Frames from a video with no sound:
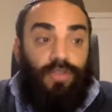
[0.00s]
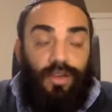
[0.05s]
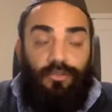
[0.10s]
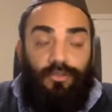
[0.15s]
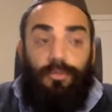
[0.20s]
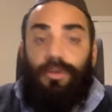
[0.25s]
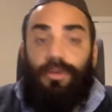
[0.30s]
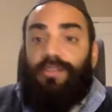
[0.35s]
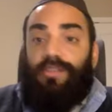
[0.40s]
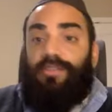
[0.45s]

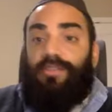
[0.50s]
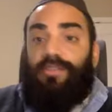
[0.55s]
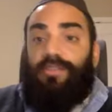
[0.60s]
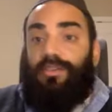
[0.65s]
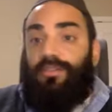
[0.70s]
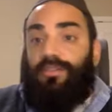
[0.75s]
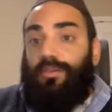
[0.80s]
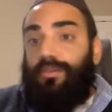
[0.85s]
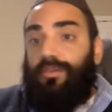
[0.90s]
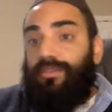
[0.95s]
Everybody's
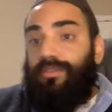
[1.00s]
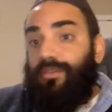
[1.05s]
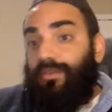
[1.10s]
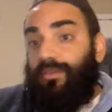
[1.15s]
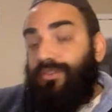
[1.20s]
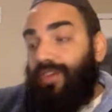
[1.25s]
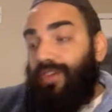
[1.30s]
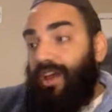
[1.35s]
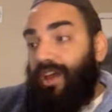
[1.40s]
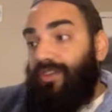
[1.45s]
learning Torah of
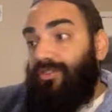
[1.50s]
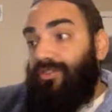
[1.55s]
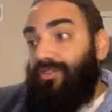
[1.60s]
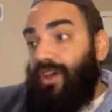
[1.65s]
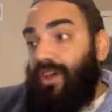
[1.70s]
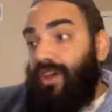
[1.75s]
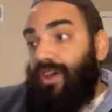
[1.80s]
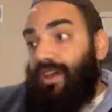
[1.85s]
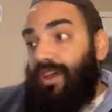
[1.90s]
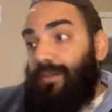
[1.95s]
Shash,
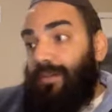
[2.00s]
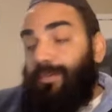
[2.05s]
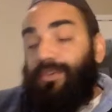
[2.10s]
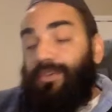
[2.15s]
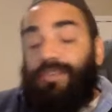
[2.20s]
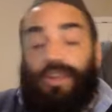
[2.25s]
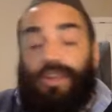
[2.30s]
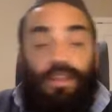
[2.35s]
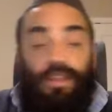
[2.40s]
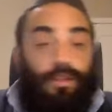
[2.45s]
in
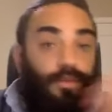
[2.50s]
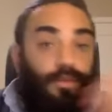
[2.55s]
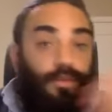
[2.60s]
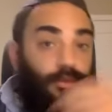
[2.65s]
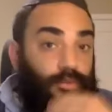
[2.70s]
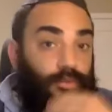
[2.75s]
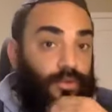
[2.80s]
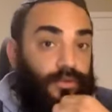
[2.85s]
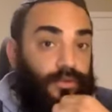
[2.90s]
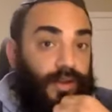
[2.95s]
particular
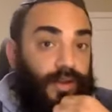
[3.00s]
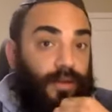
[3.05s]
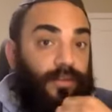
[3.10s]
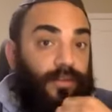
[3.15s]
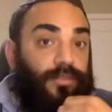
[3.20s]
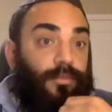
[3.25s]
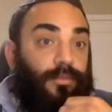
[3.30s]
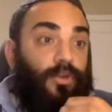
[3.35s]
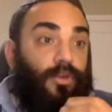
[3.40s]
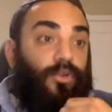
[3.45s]
through the
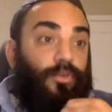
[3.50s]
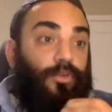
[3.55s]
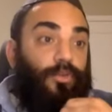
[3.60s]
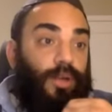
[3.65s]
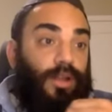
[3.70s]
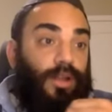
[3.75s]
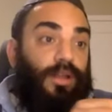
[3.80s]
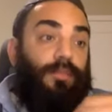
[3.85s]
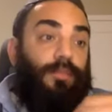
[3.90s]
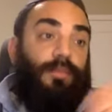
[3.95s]
various
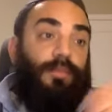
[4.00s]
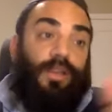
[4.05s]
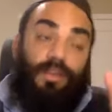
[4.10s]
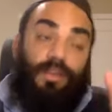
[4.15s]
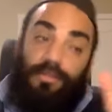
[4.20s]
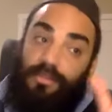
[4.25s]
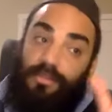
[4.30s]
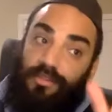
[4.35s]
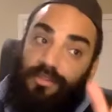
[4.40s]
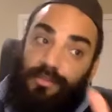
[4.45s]
Mikubalim
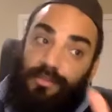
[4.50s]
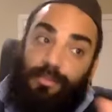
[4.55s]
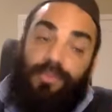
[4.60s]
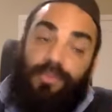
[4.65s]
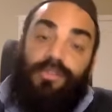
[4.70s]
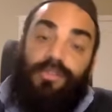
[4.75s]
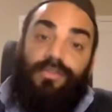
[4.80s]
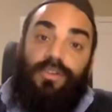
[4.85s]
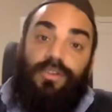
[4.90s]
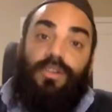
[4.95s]
and
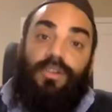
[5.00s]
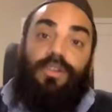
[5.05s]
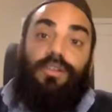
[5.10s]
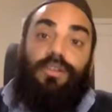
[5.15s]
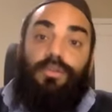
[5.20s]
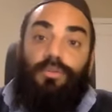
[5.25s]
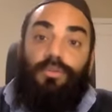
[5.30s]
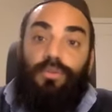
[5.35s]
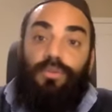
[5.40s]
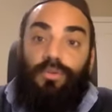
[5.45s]
specifically
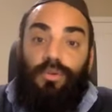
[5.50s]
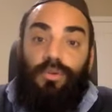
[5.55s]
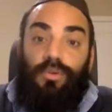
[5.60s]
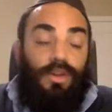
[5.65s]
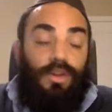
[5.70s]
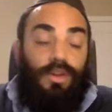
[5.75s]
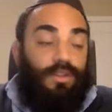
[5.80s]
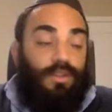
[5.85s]
through